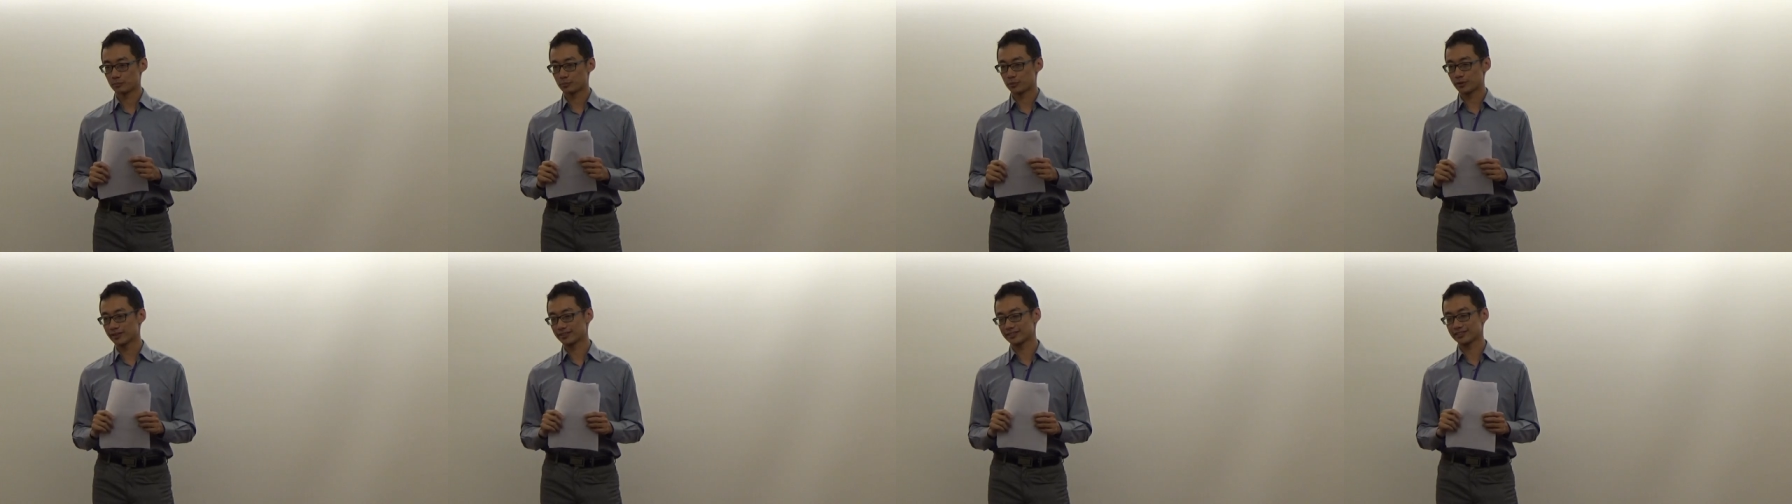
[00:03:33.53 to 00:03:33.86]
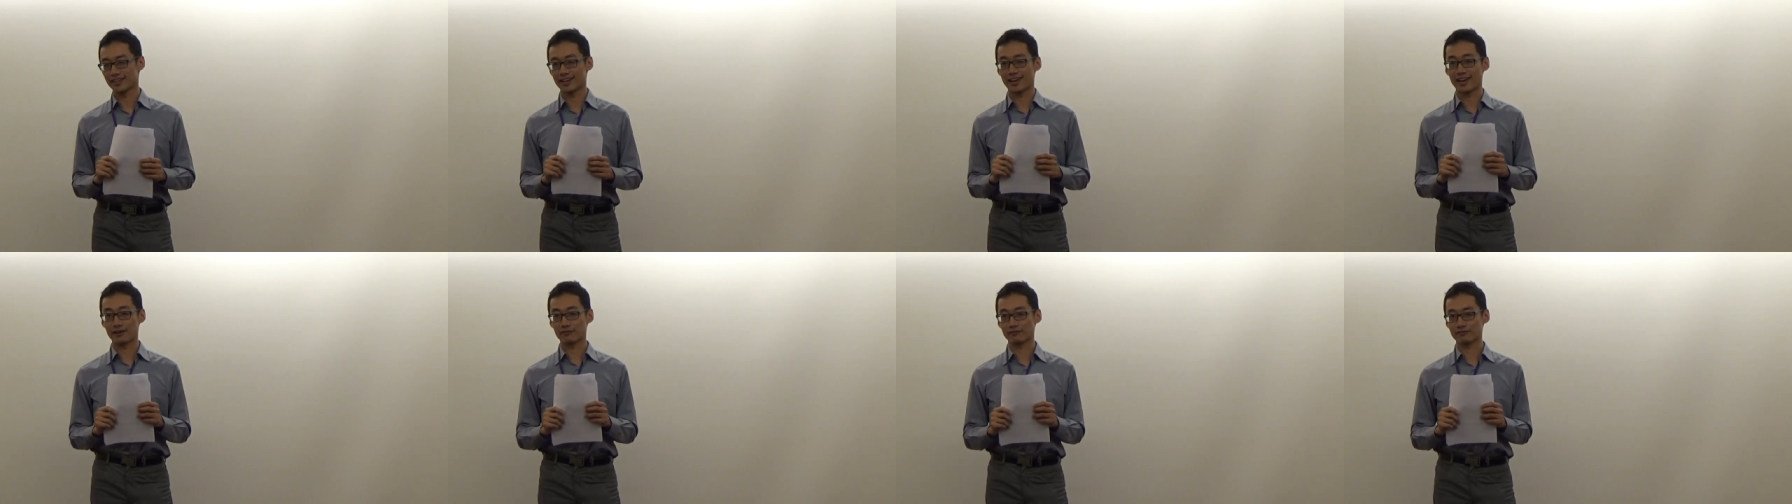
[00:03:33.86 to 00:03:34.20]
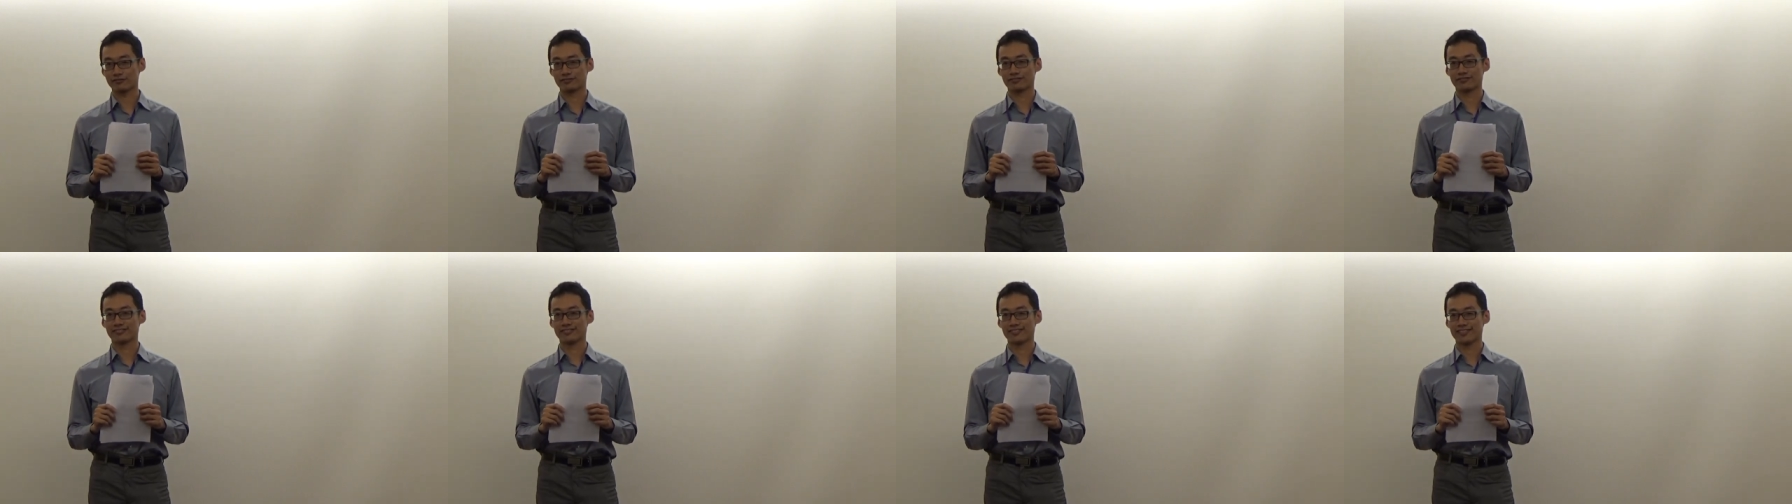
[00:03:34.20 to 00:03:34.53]
Print
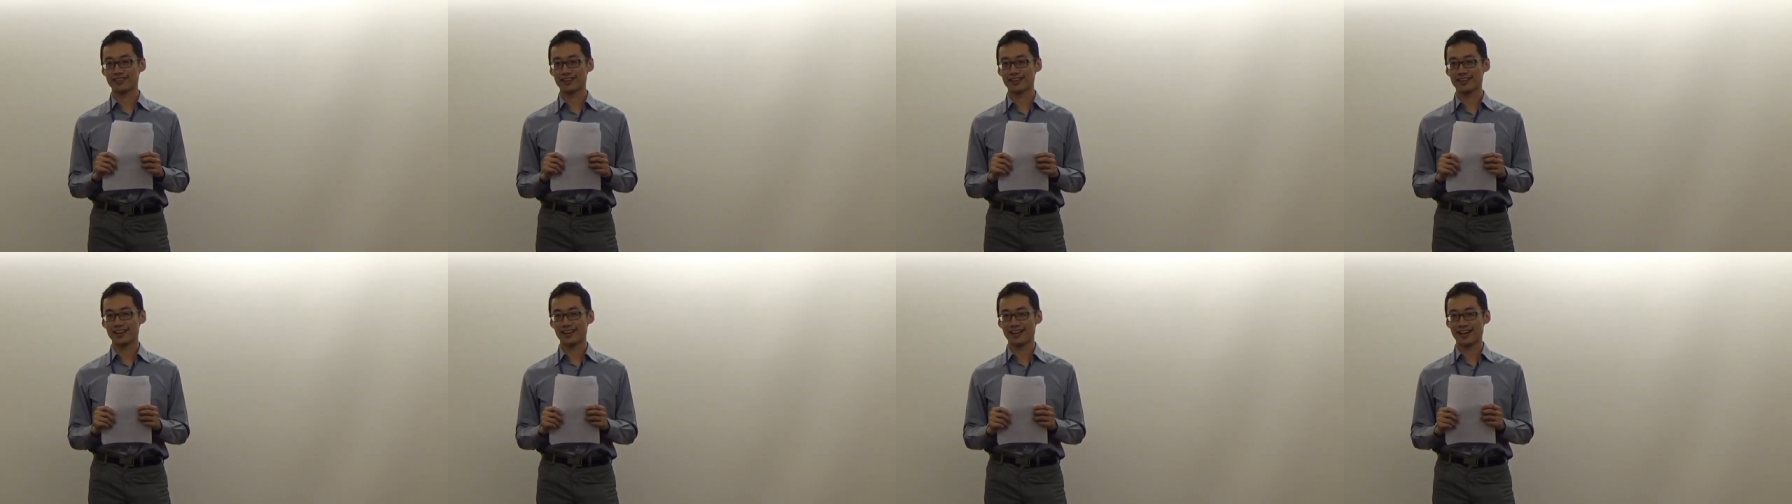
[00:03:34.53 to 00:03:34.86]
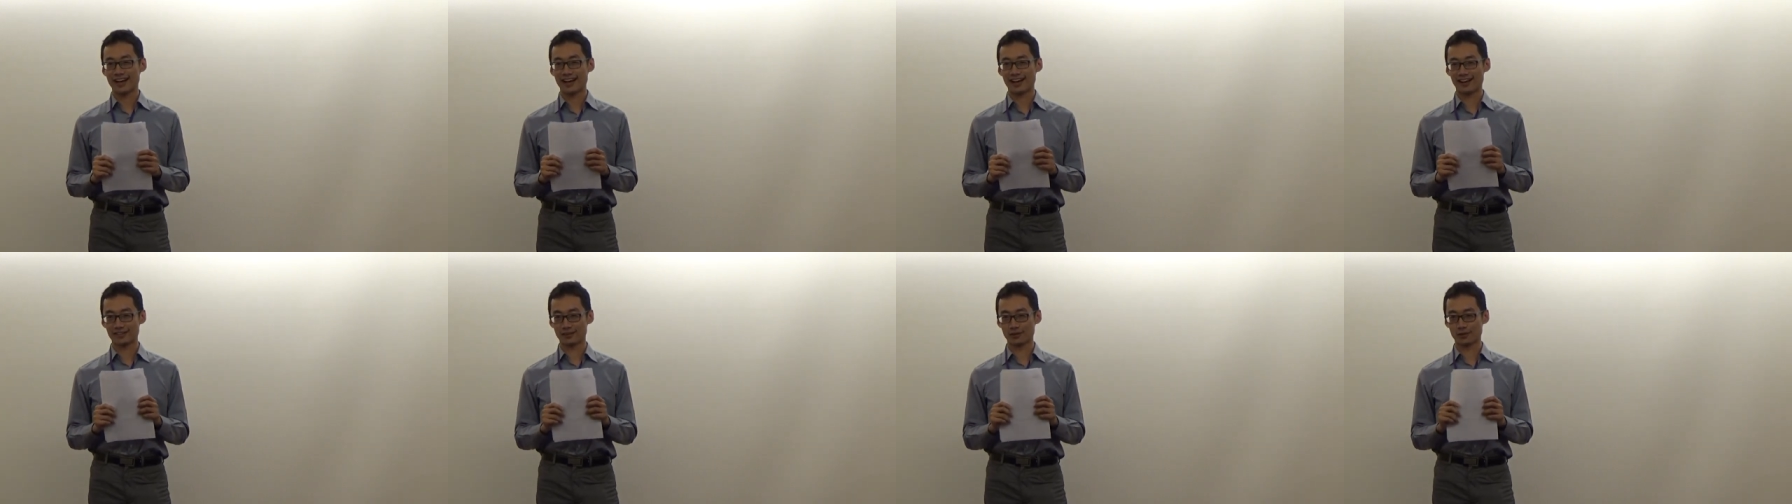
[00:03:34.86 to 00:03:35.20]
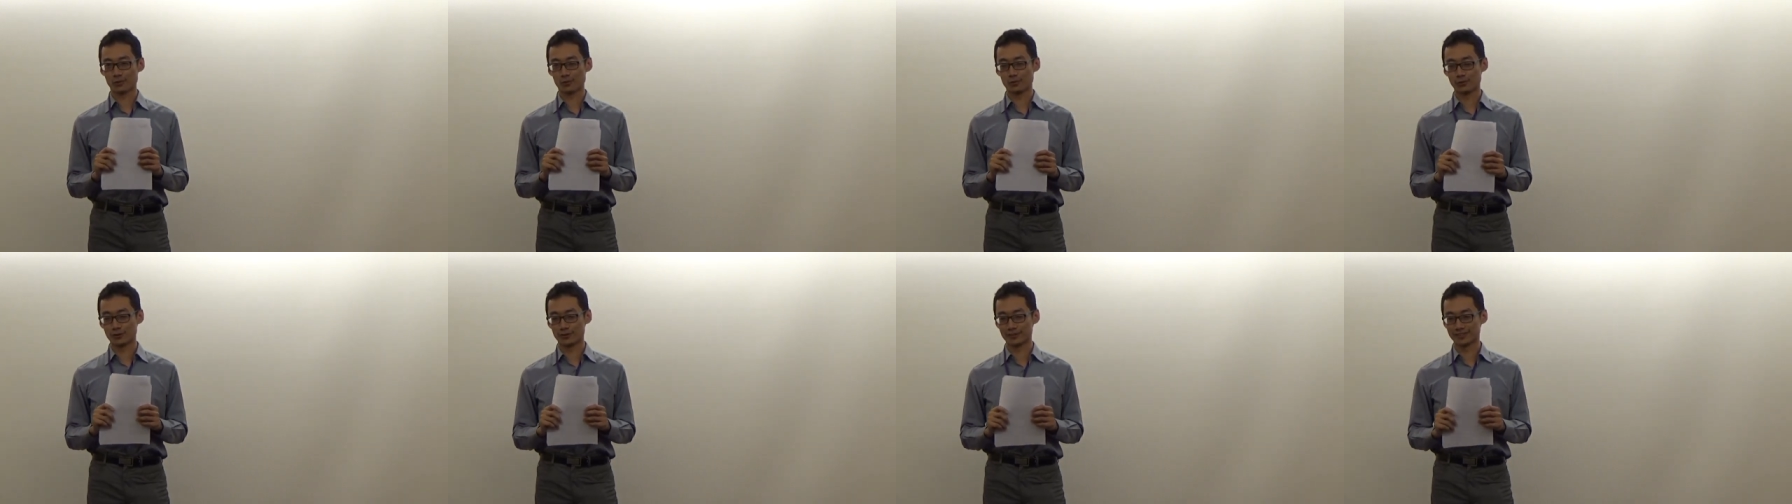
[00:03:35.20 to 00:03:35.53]
F,
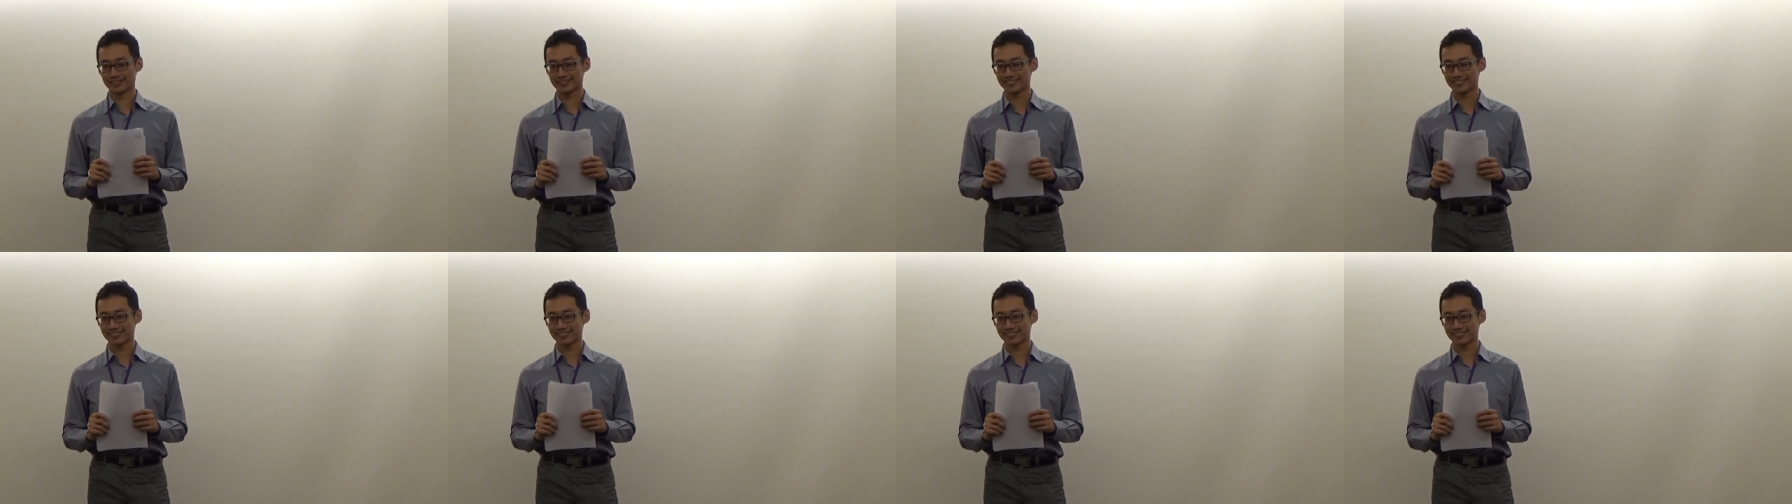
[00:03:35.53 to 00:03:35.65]
hello world.